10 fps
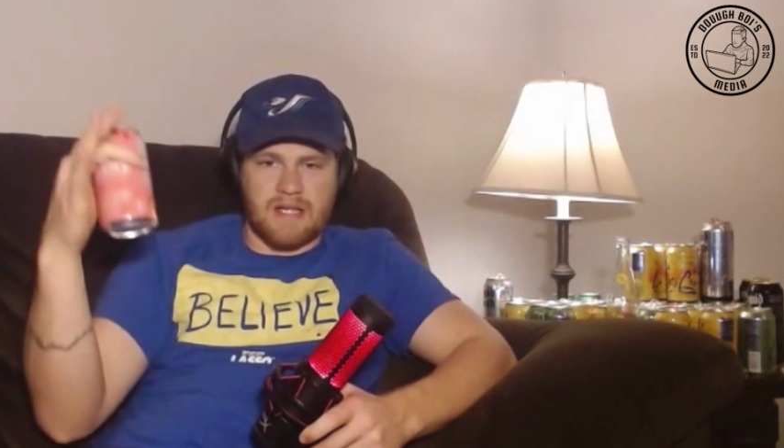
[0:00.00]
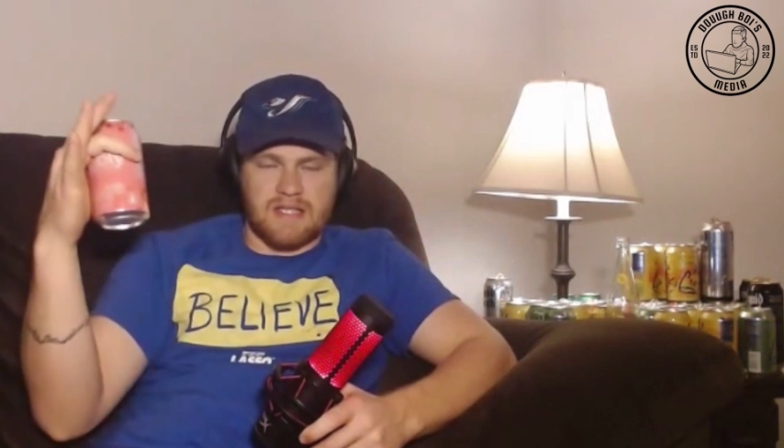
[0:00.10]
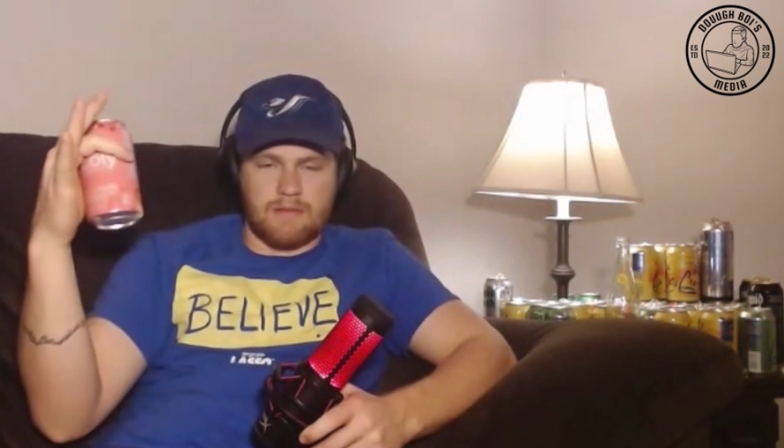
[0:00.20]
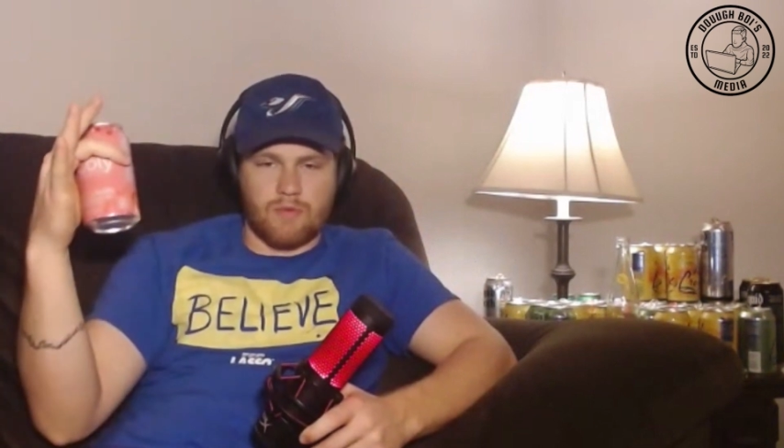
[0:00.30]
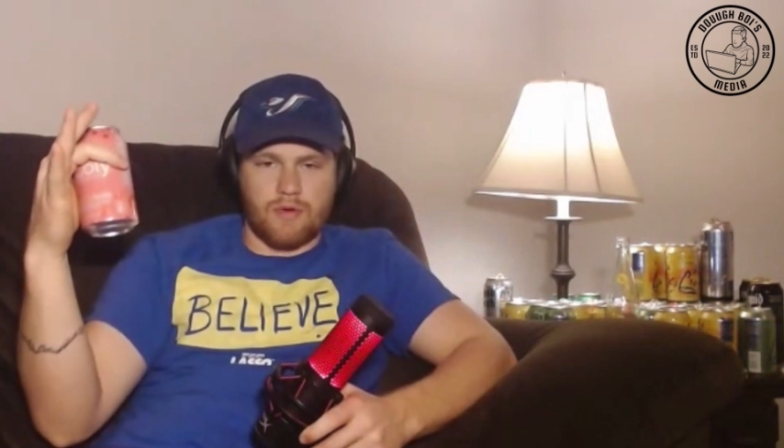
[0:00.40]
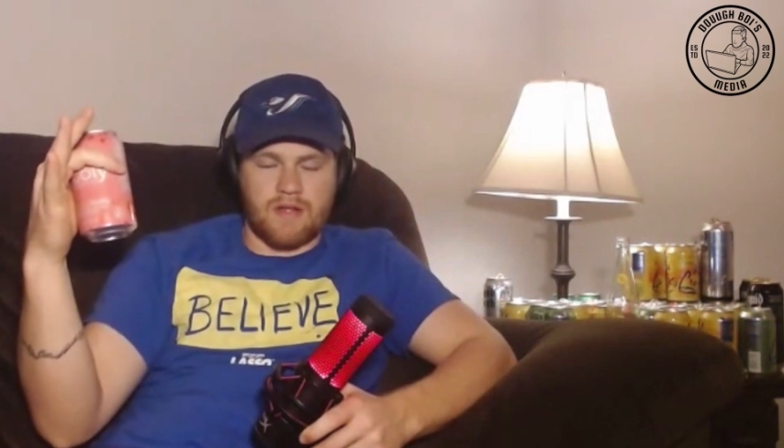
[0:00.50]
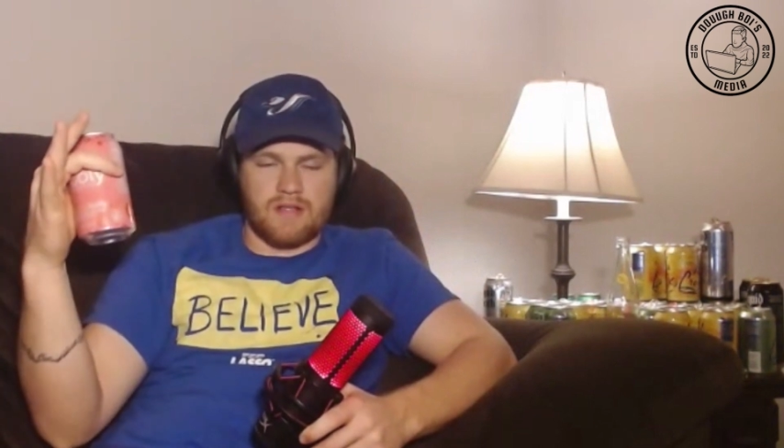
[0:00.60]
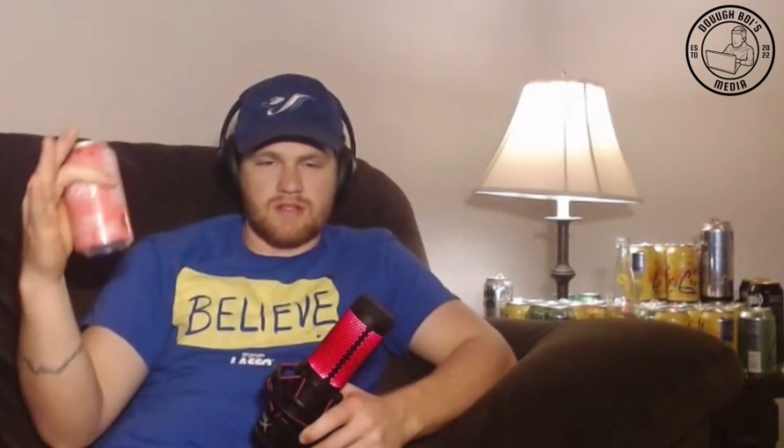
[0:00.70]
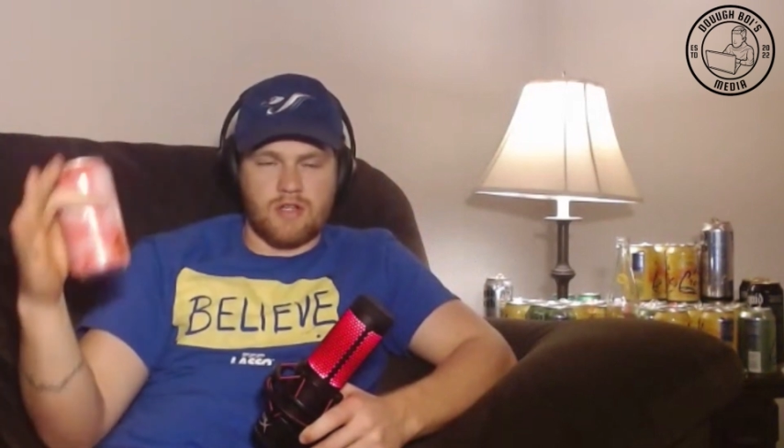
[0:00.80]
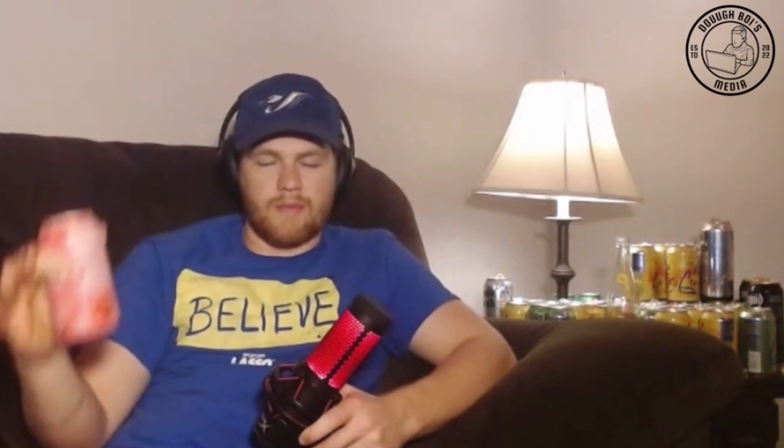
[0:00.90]
10 more things
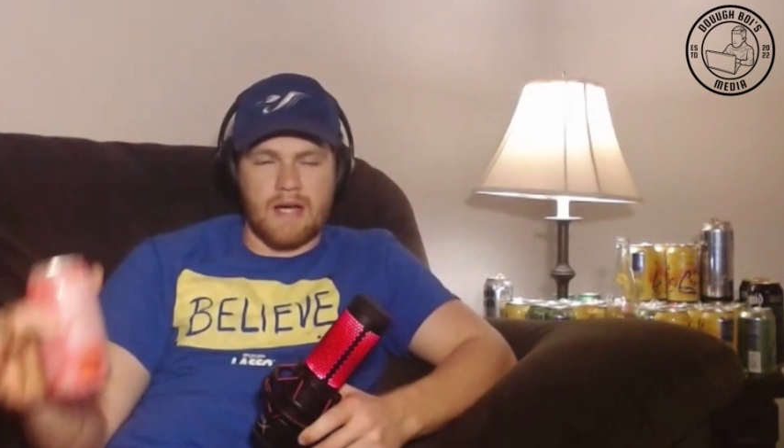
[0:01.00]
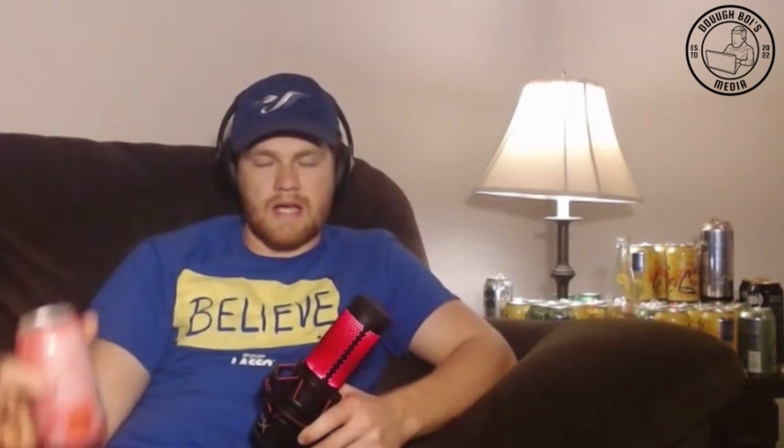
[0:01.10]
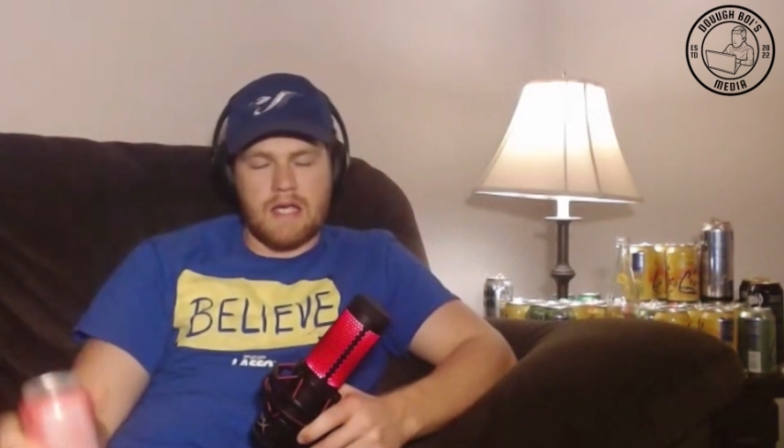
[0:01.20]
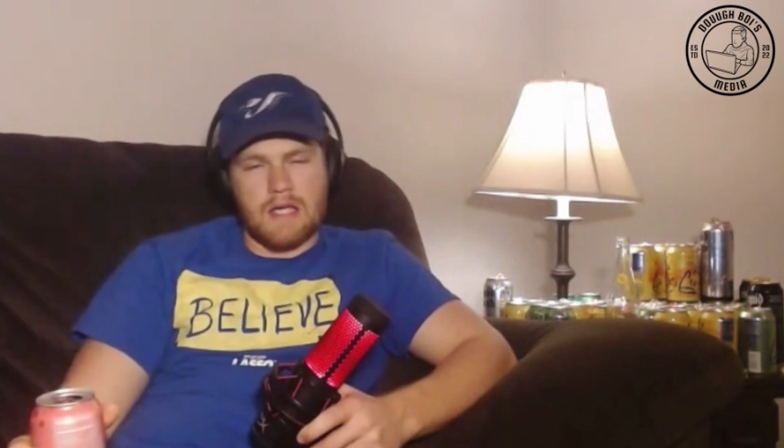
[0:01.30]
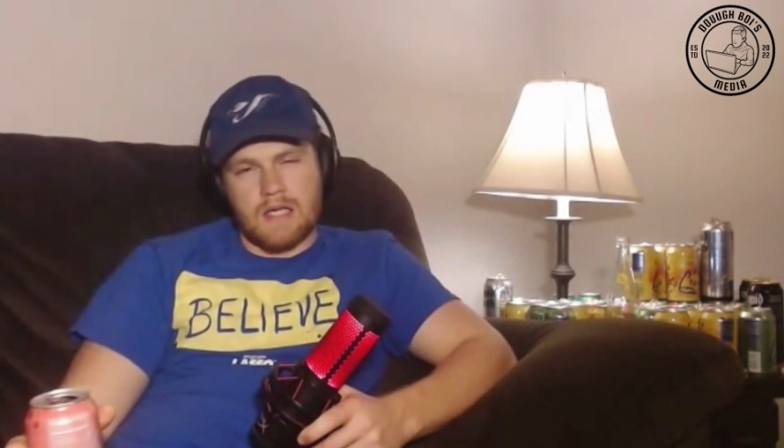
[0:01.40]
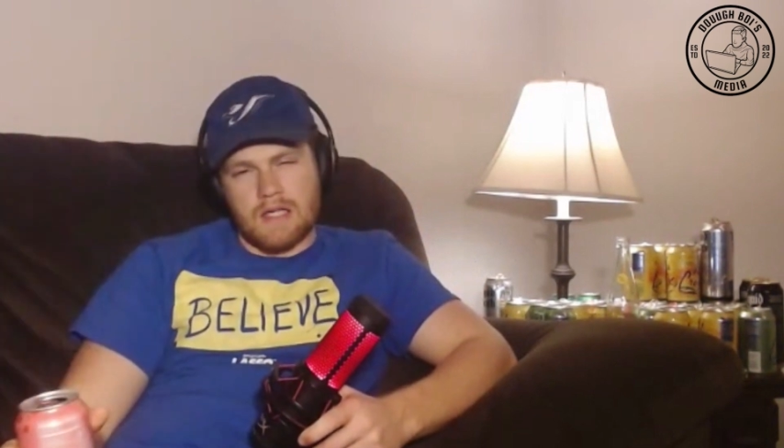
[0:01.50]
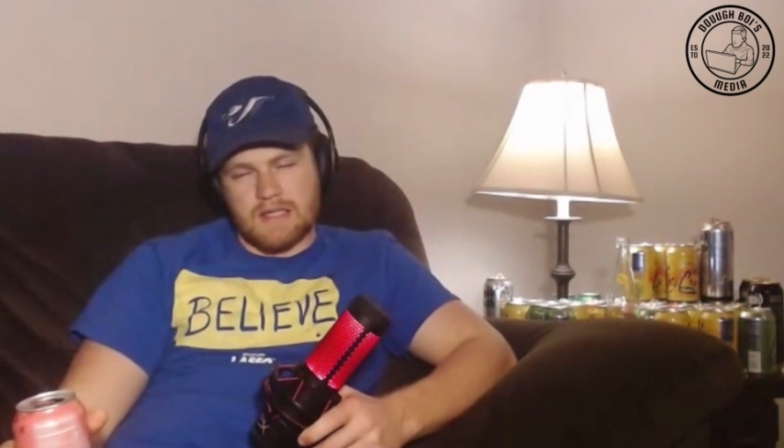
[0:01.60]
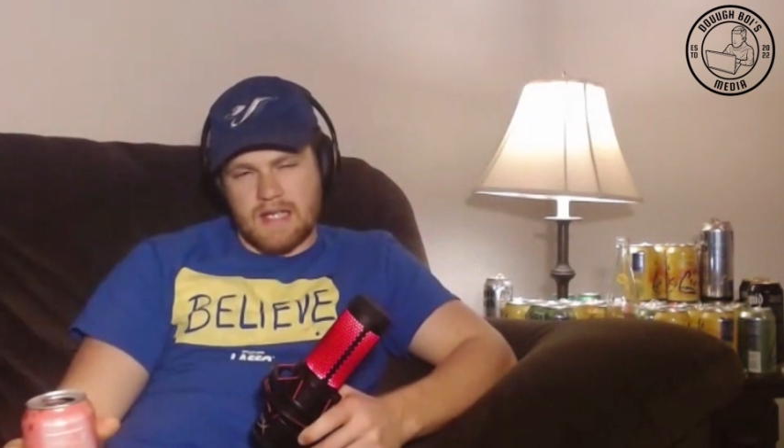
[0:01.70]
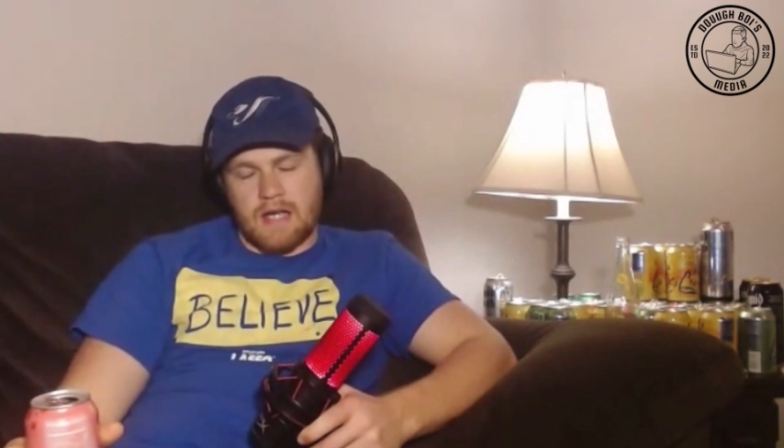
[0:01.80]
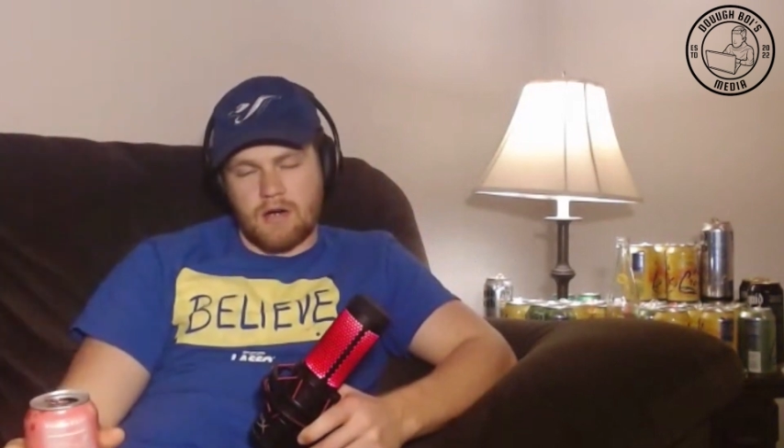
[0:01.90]
to go buy. Is that how